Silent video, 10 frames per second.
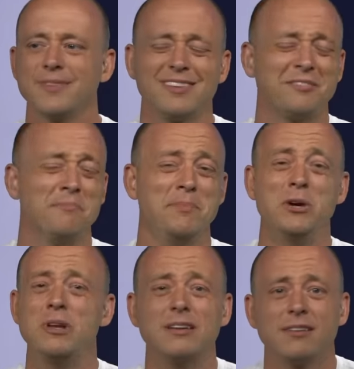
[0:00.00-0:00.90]
Just
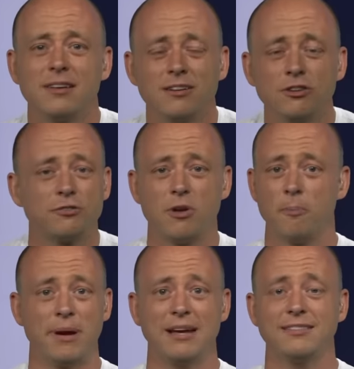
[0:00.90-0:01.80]
mute it. Just
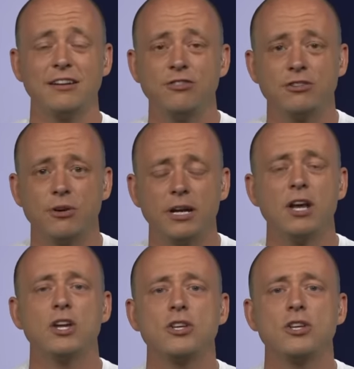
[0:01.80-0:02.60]
don't pay attention to it.